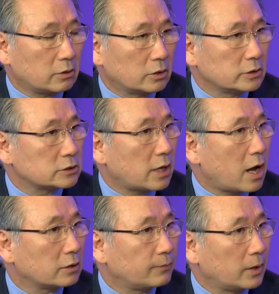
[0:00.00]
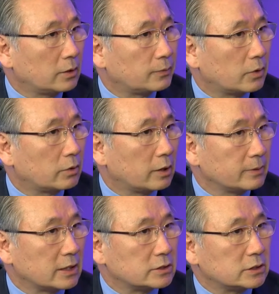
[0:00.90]
congestive heart failure program
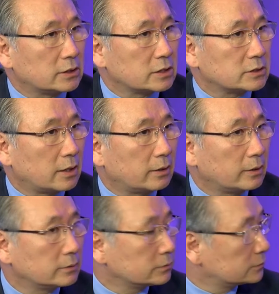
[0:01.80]
in the Cedars-Sinai?